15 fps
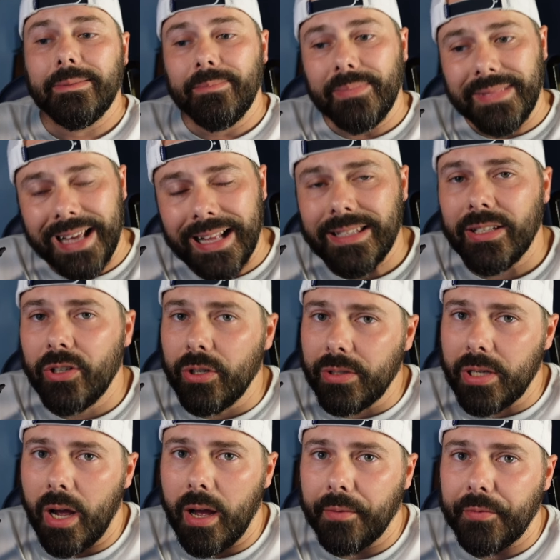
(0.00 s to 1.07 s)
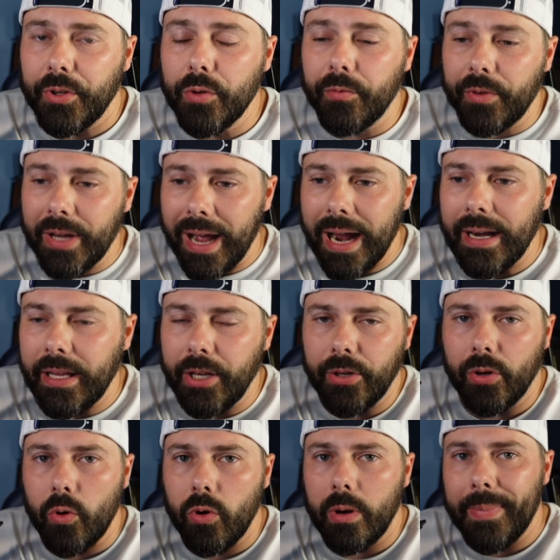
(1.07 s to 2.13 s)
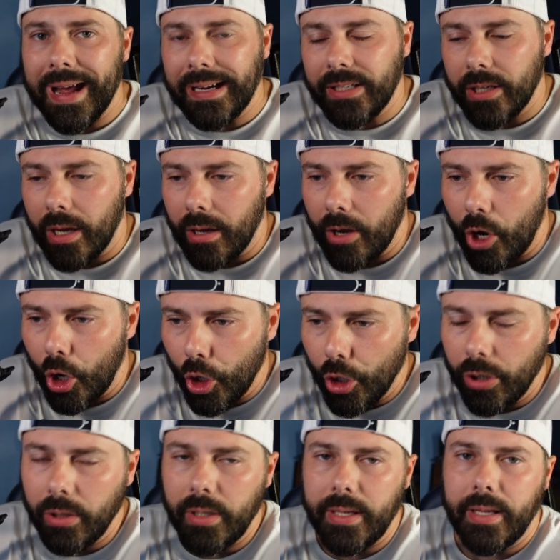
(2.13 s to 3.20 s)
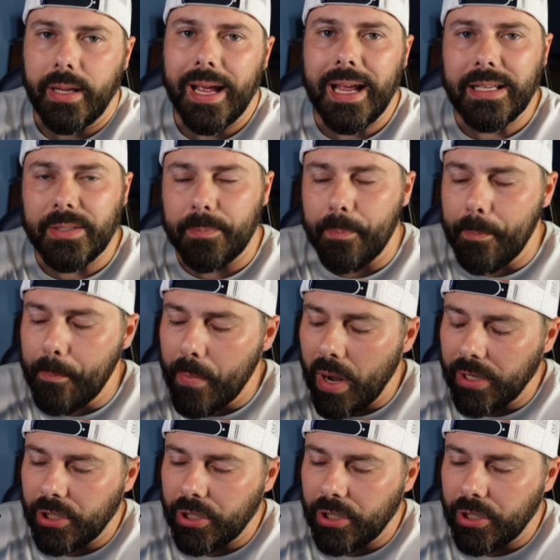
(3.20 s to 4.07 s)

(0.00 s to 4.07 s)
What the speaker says: That's a little tough. You've got to get your quarterbacks early. As much